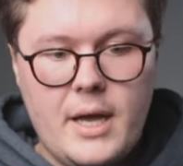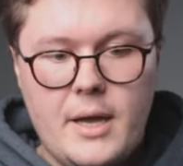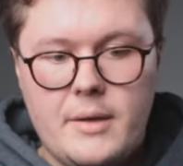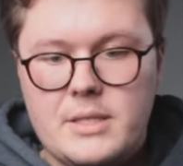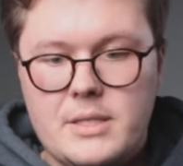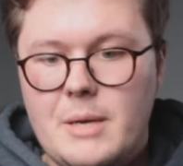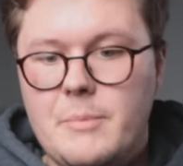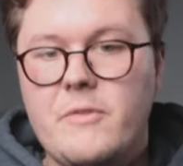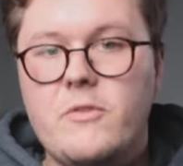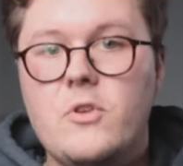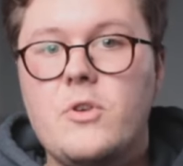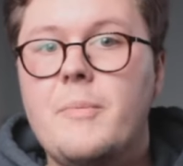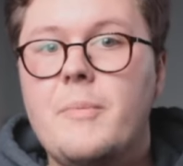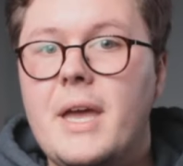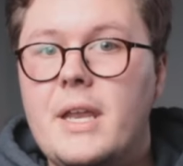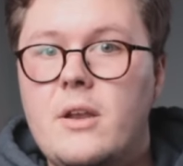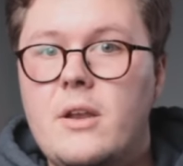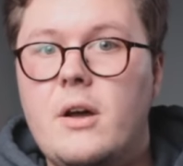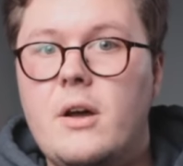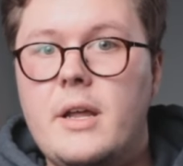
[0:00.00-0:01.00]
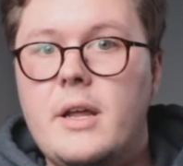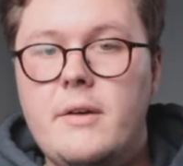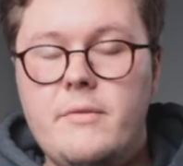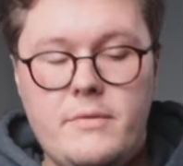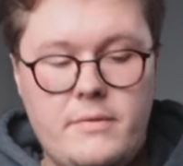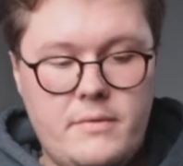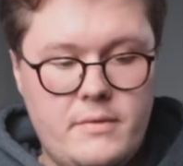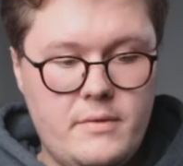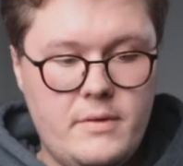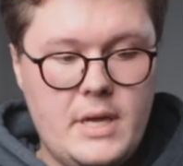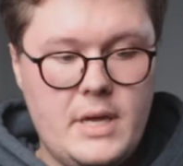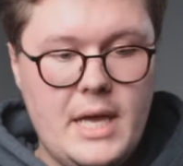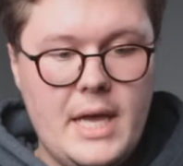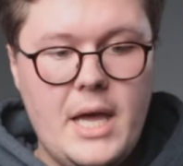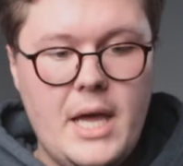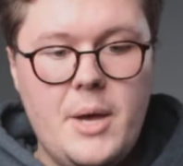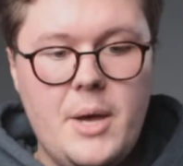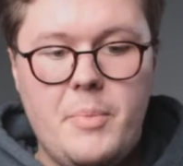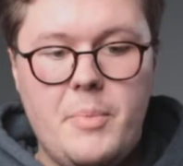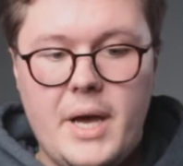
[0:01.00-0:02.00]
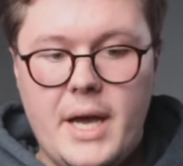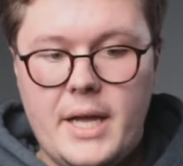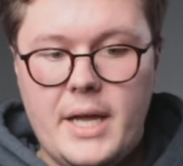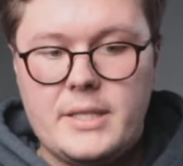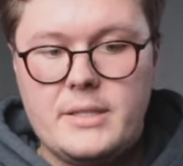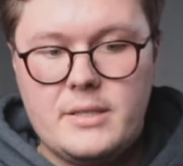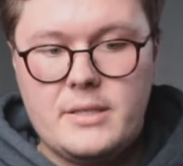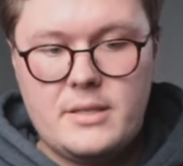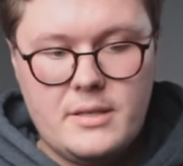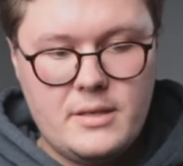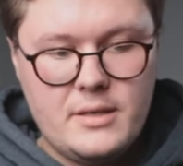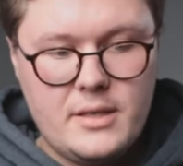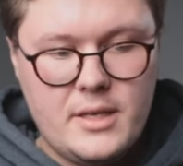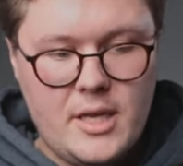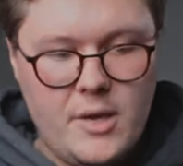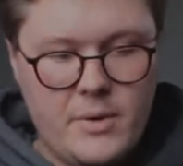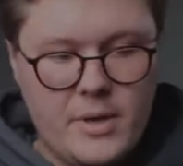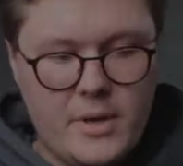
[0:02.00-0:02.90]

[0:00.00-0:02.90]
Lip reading: Some of you may not have, but here we go.